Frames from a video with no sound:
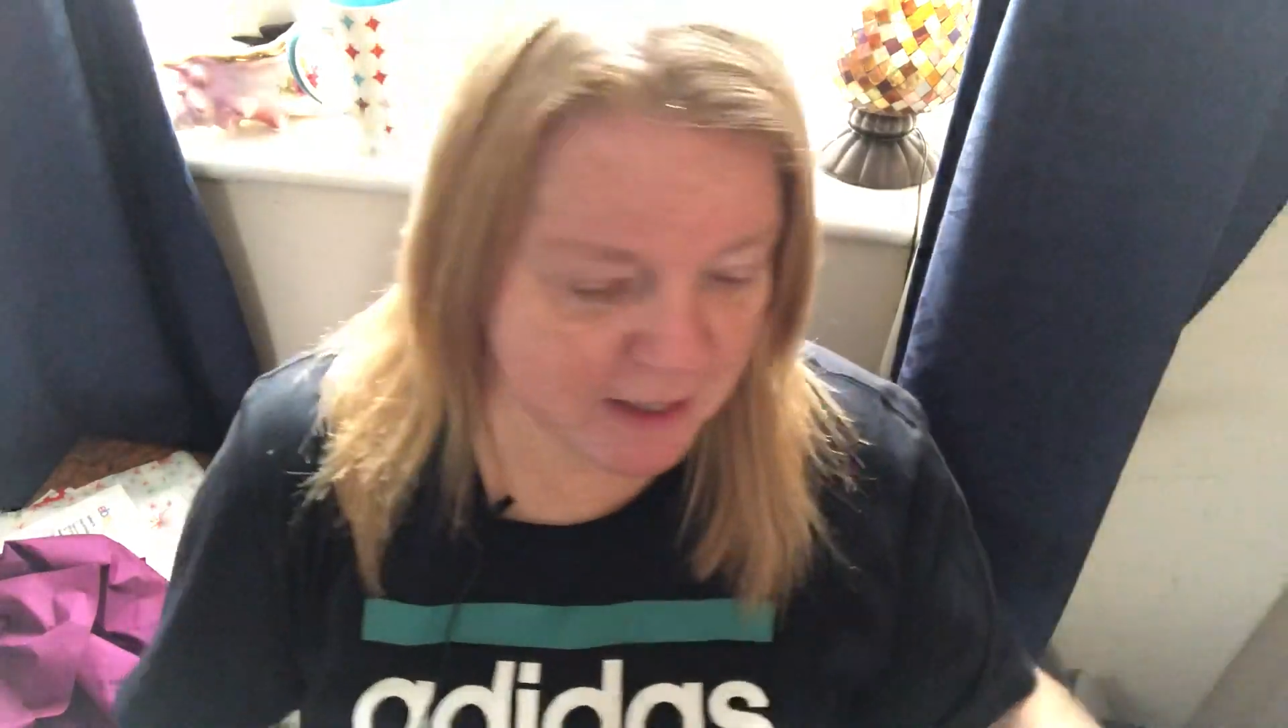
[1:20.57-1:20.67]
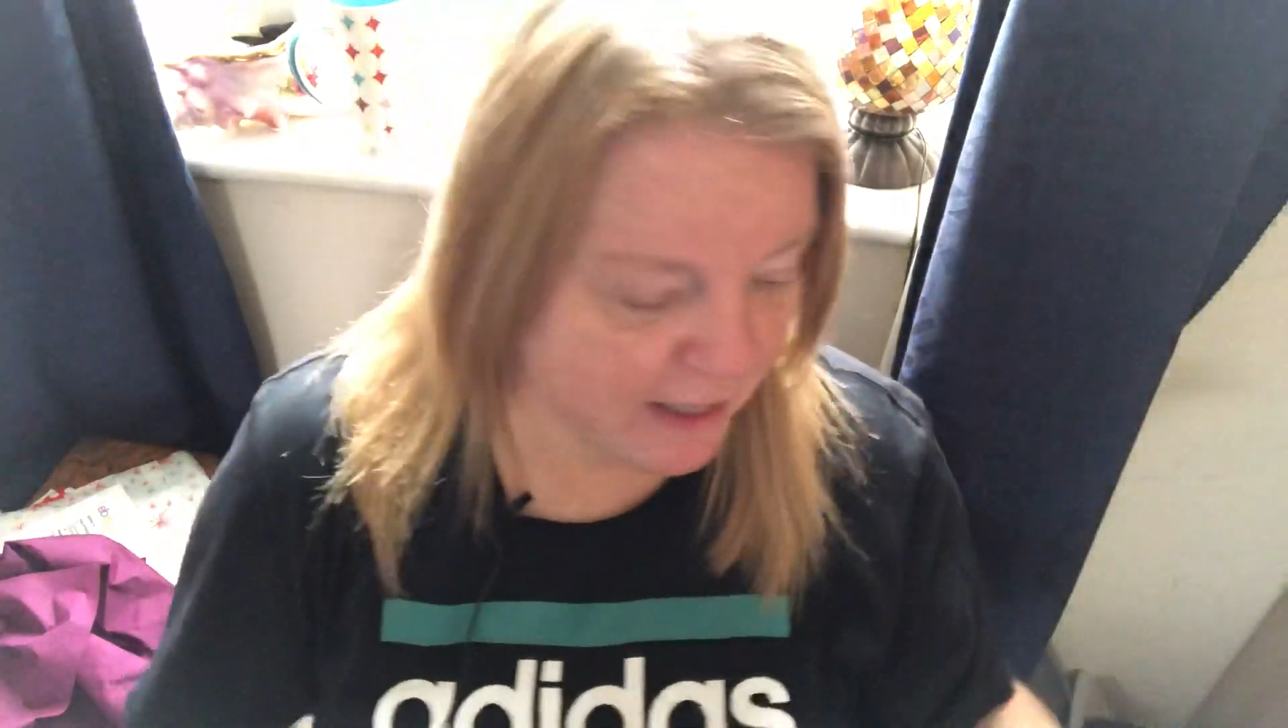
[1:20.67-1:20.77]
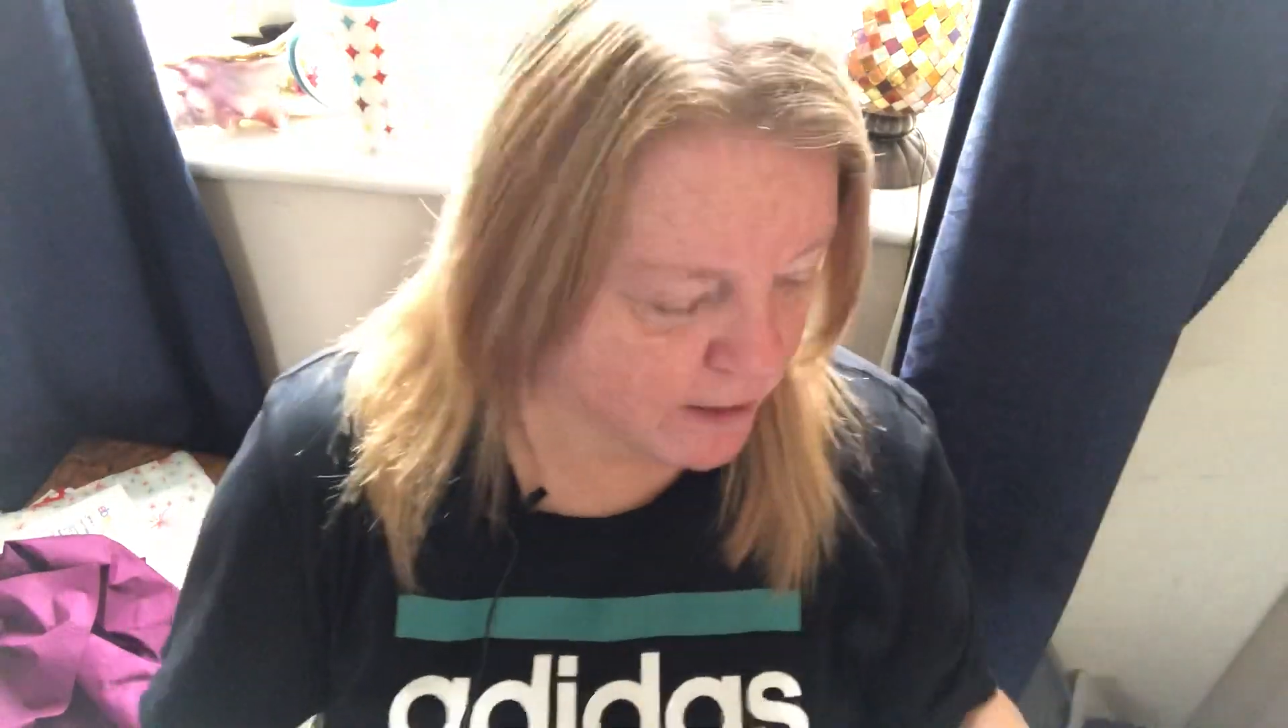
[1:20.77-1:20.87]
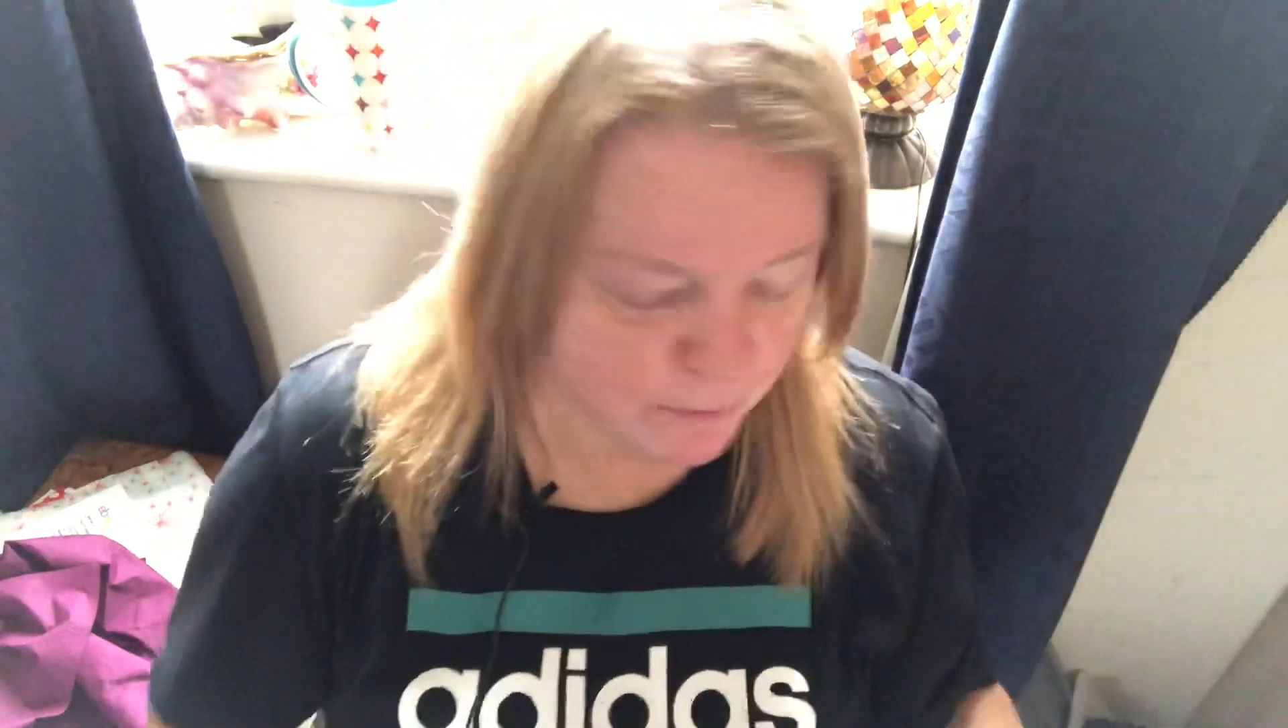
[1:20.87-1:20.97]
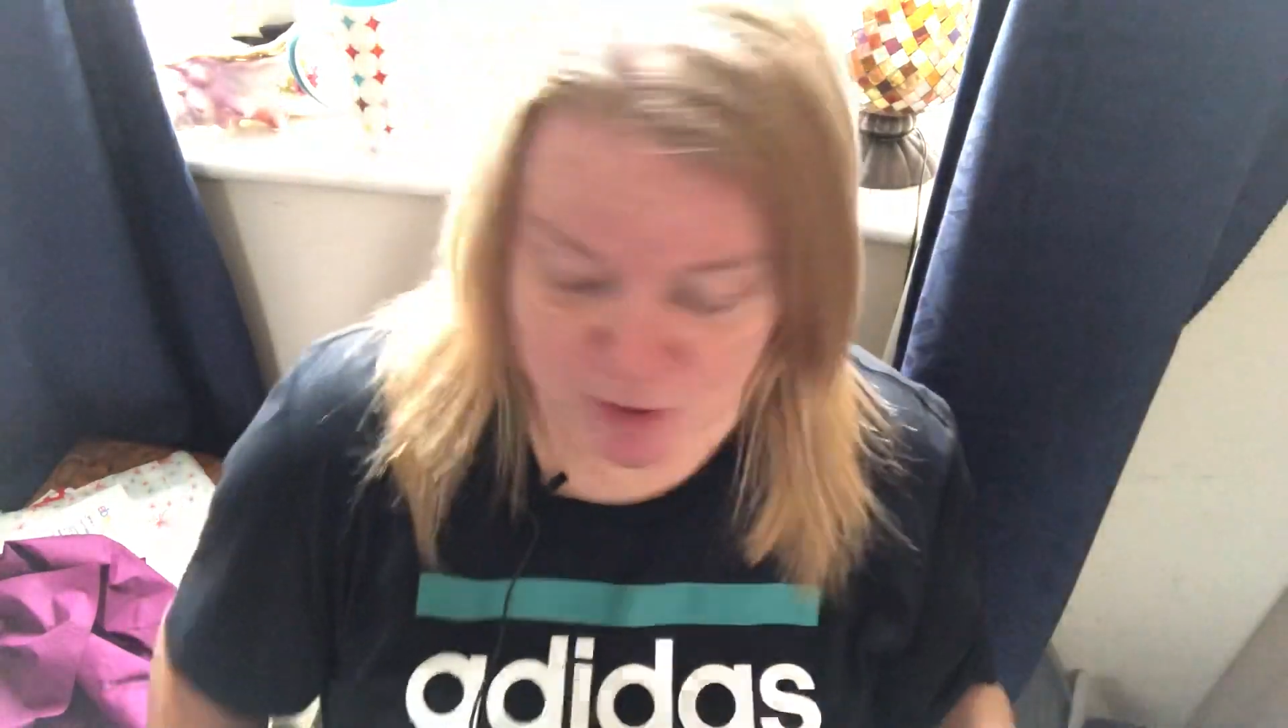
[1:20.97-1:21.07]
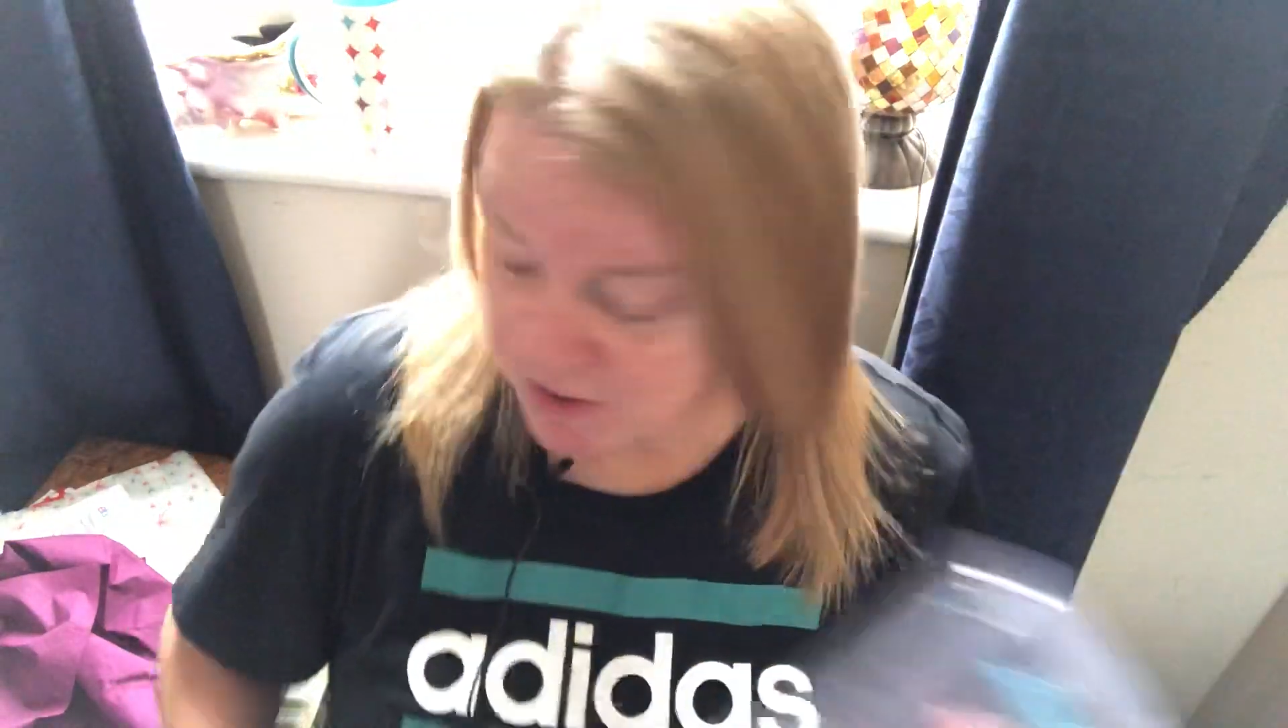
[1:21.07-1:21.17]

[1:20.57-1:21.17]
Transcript: get them, because